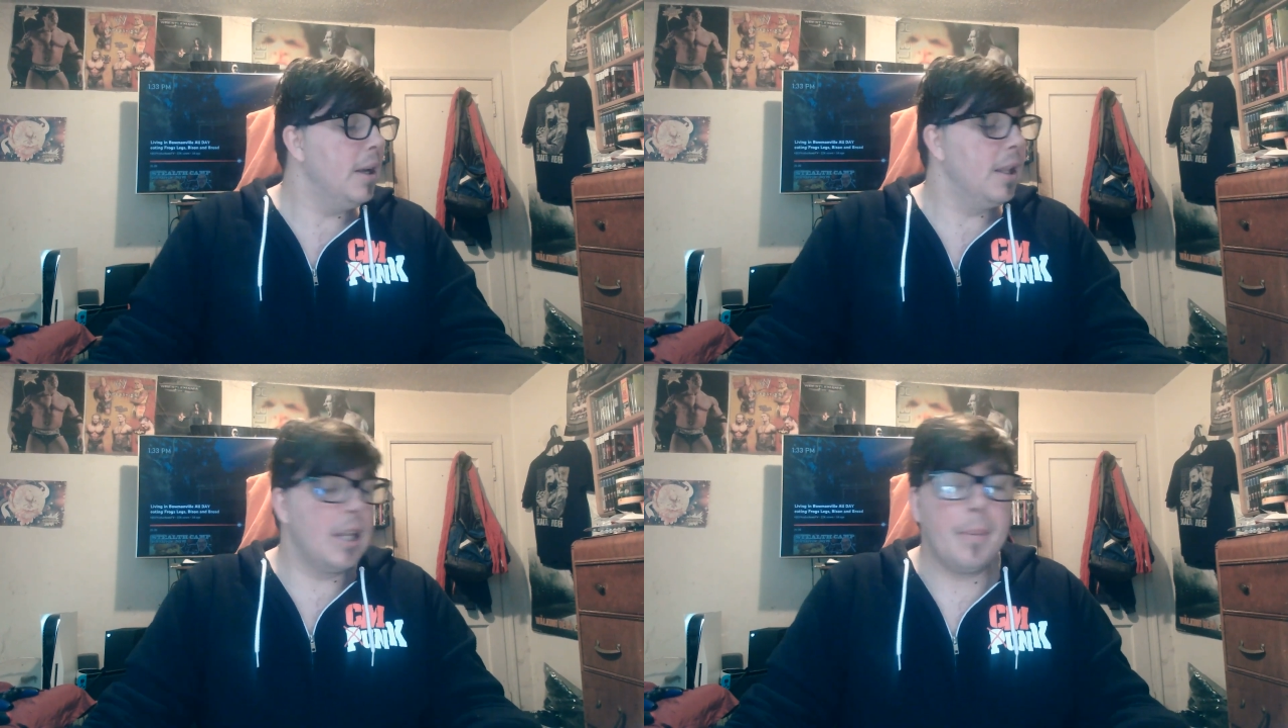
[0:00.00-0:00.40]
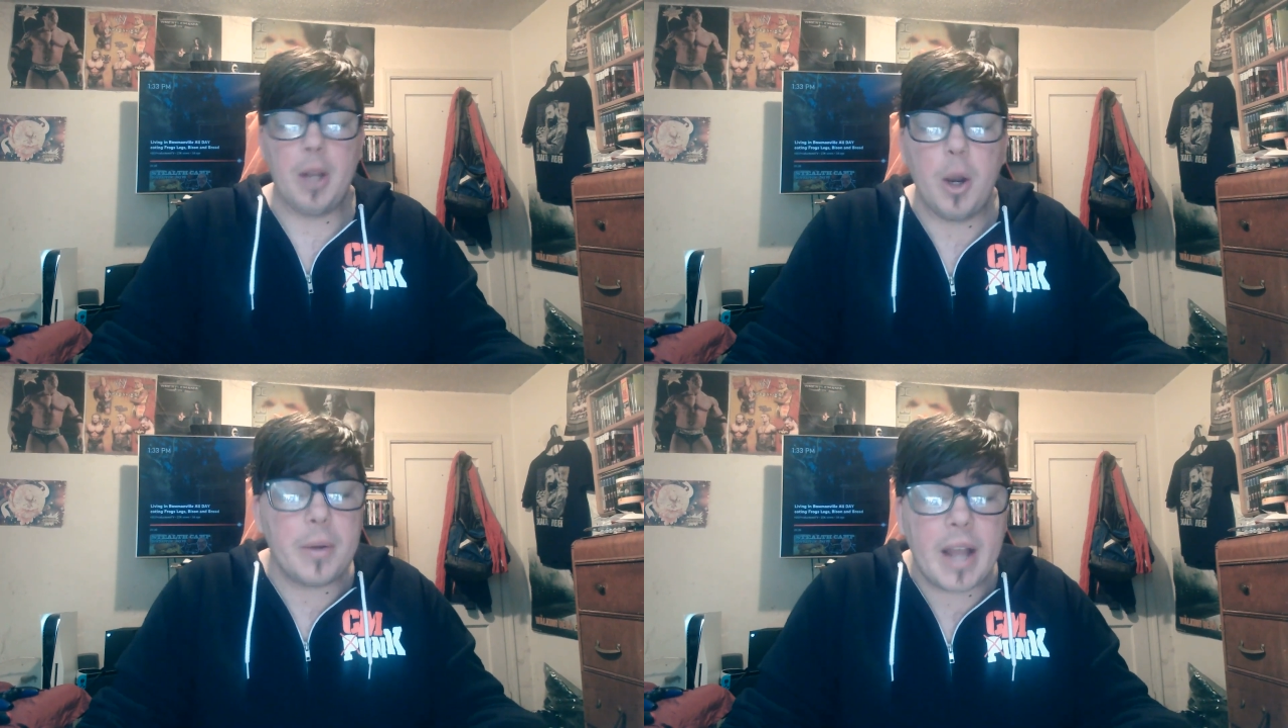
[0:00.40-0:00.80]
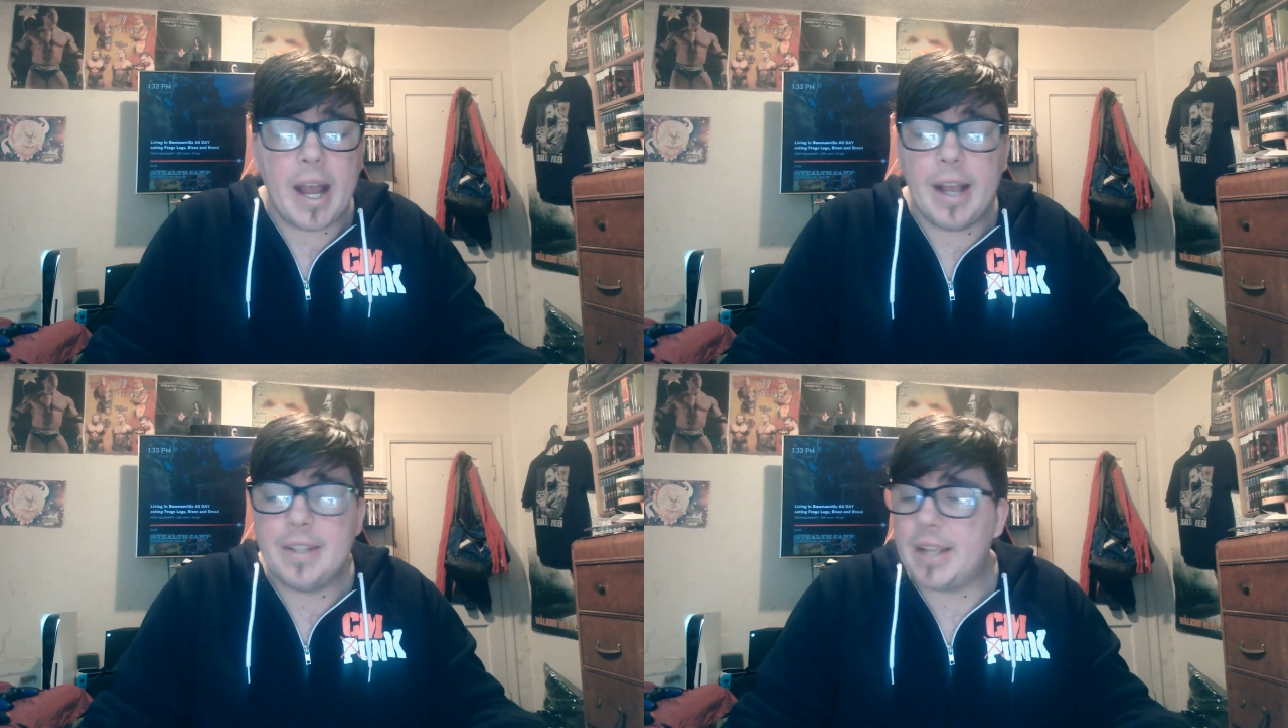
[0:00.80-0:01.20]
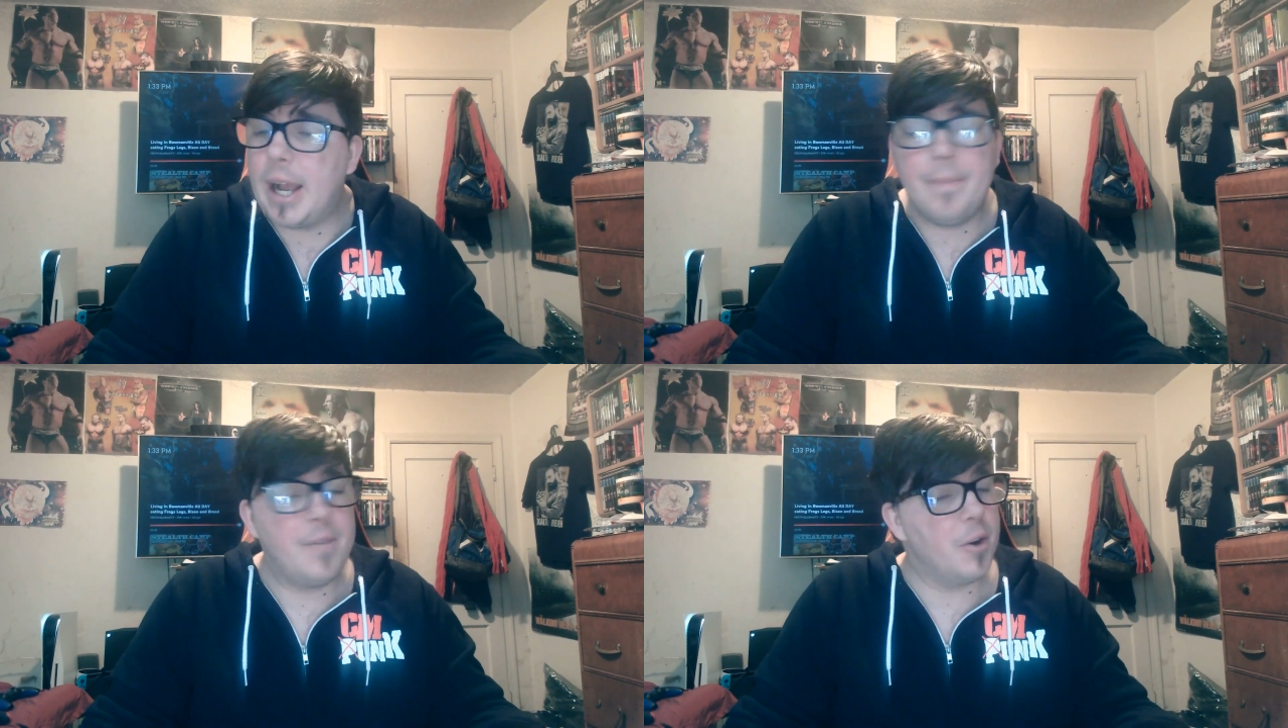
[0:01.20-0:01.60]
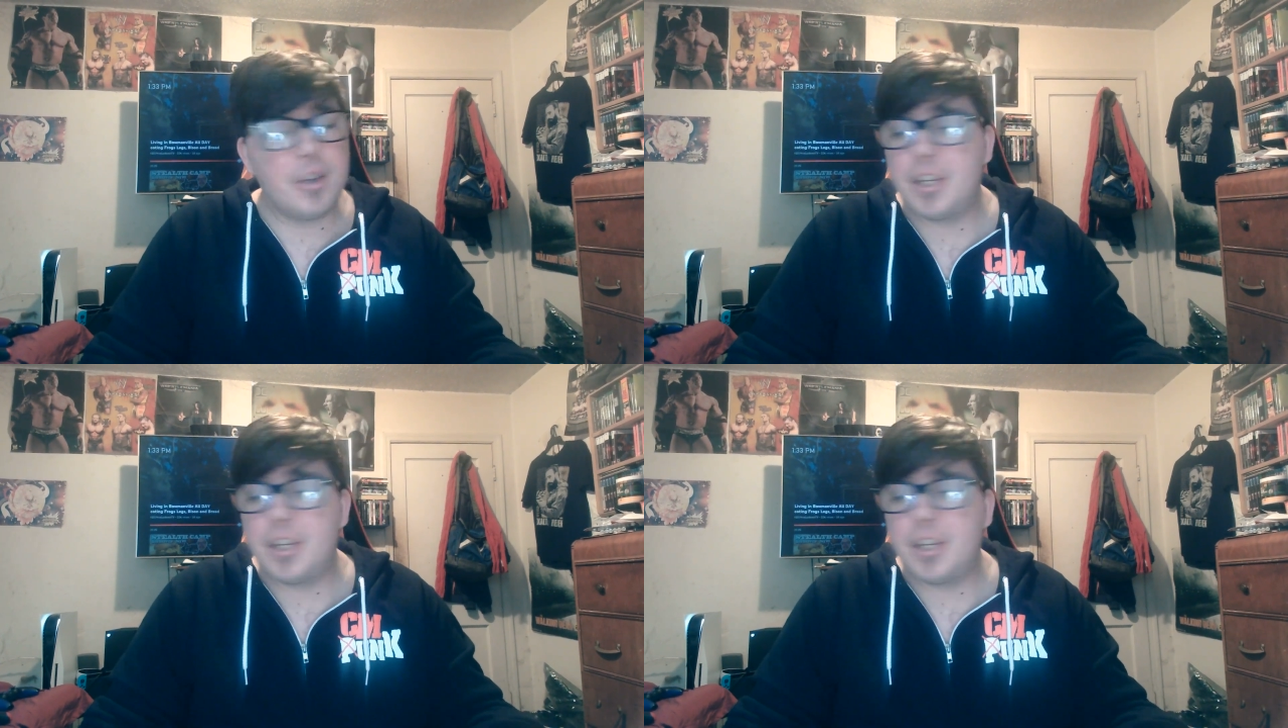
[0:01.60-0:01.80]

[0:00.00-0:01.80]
Let me know, guys. I'm very